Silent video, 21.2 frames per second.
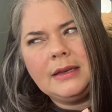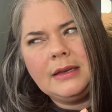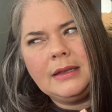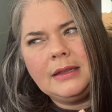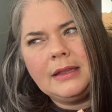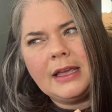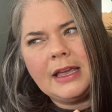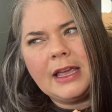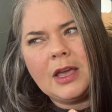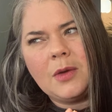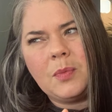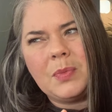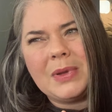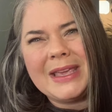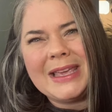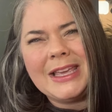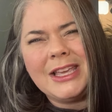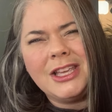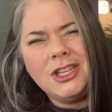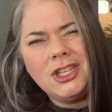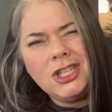like a
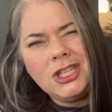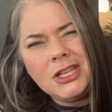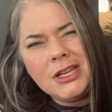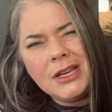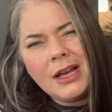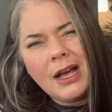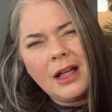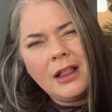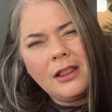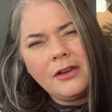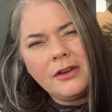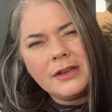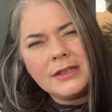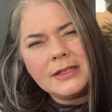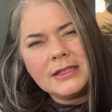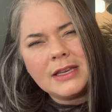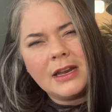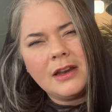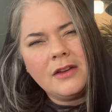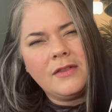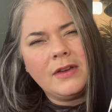peachy color. It's
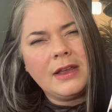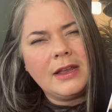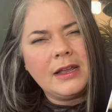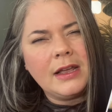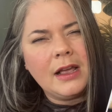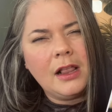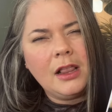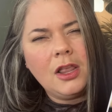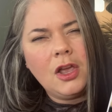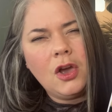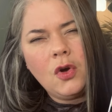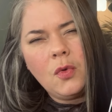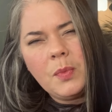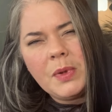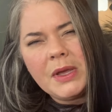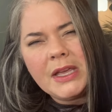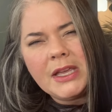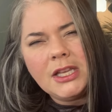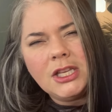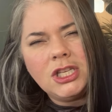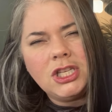kind of a yellow,
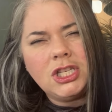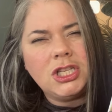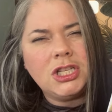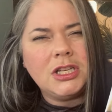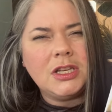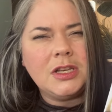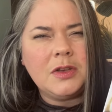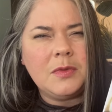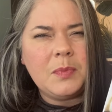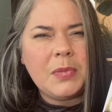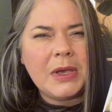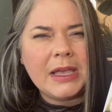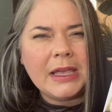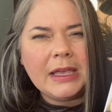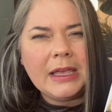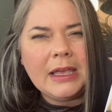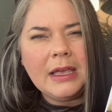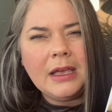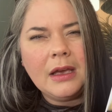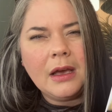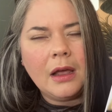peachy,
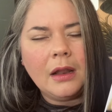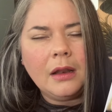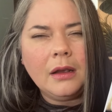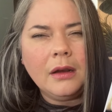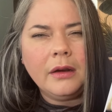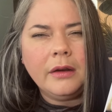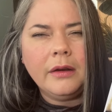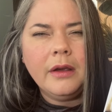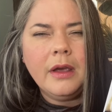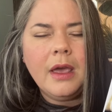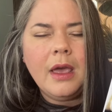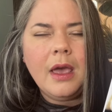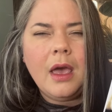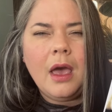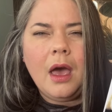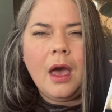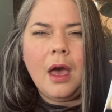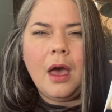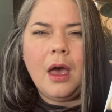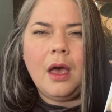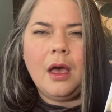pinky color.
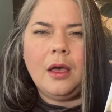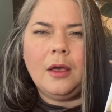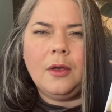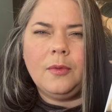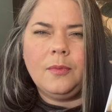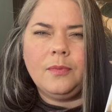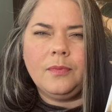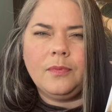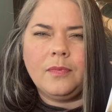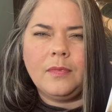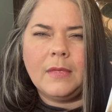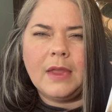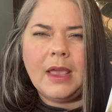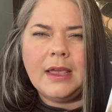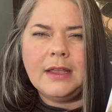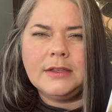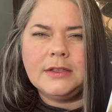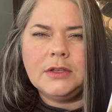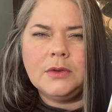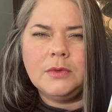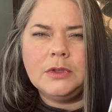
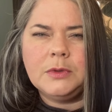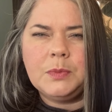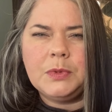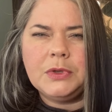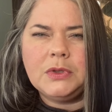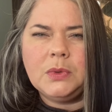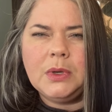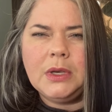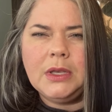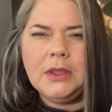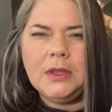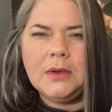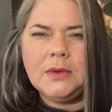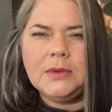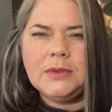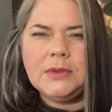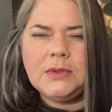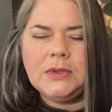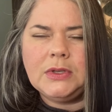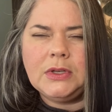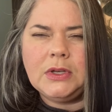And so it was between
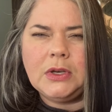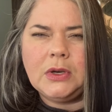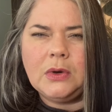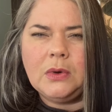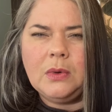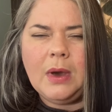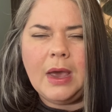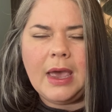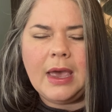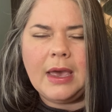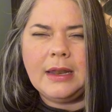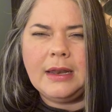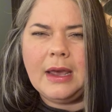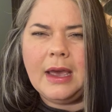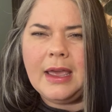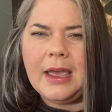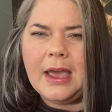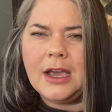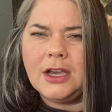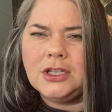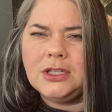those two, and
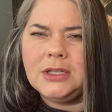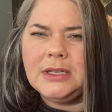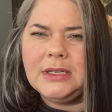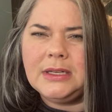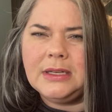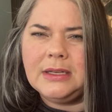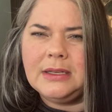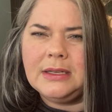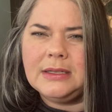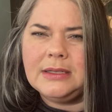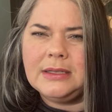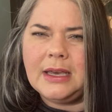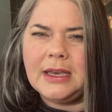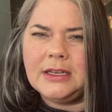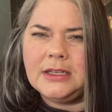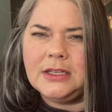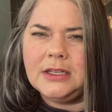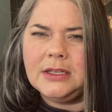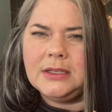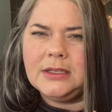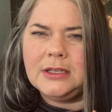I actually did
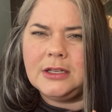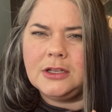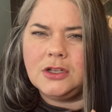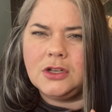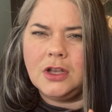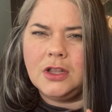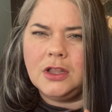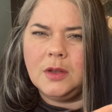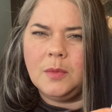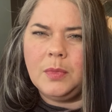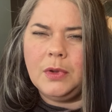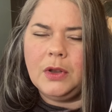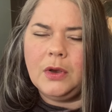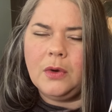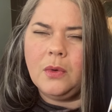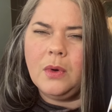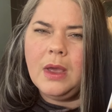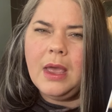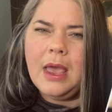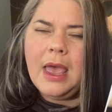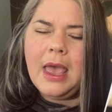decide to stitch on the
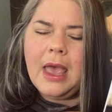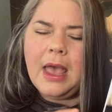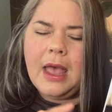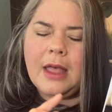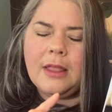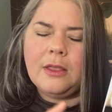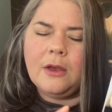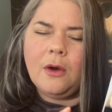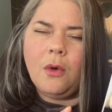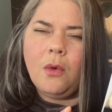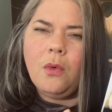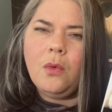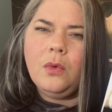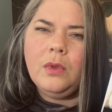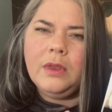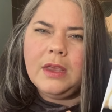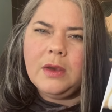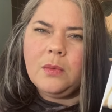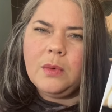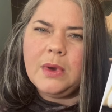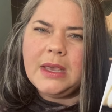blue. And the
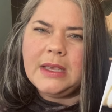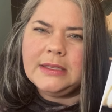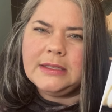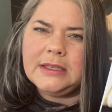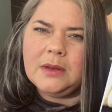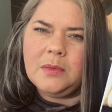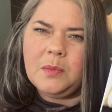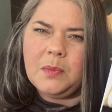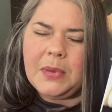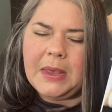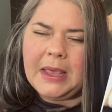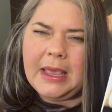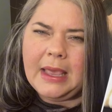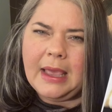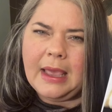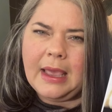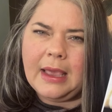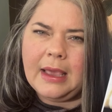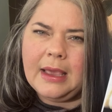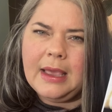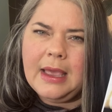only reason
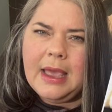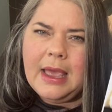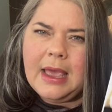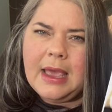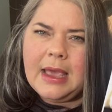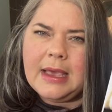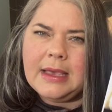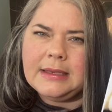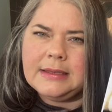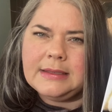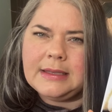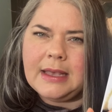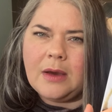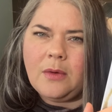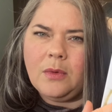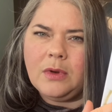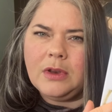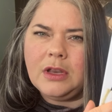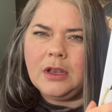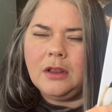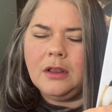being is that
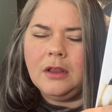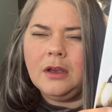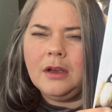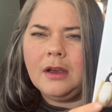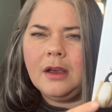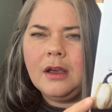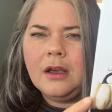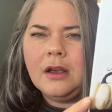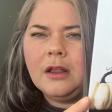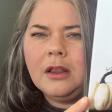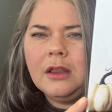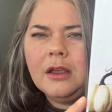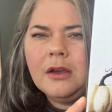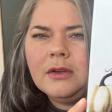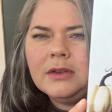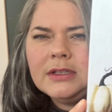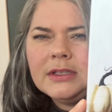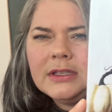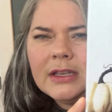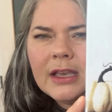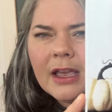when you look
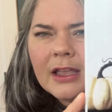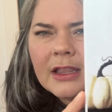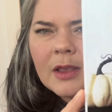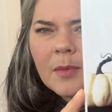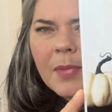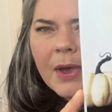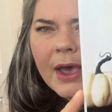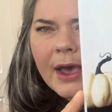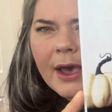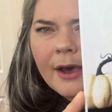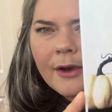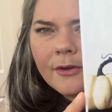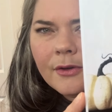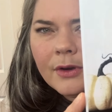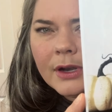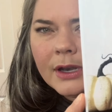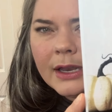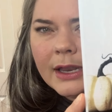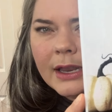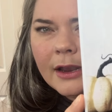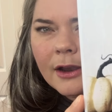closely at the
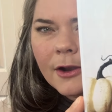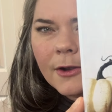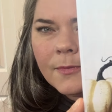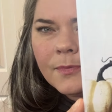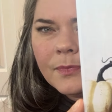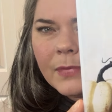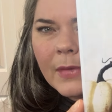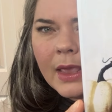pattern here,